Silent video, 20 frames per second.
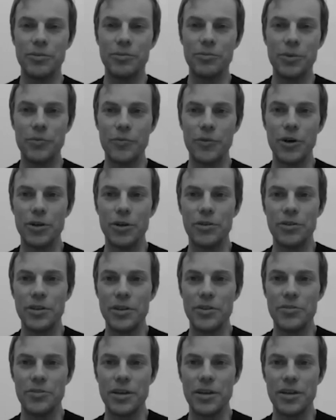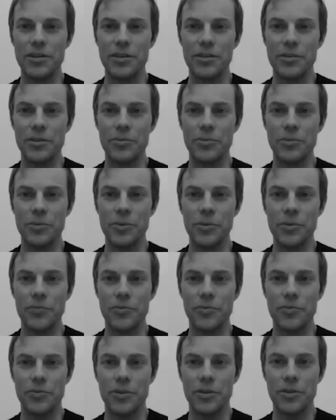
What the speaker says: with all this, with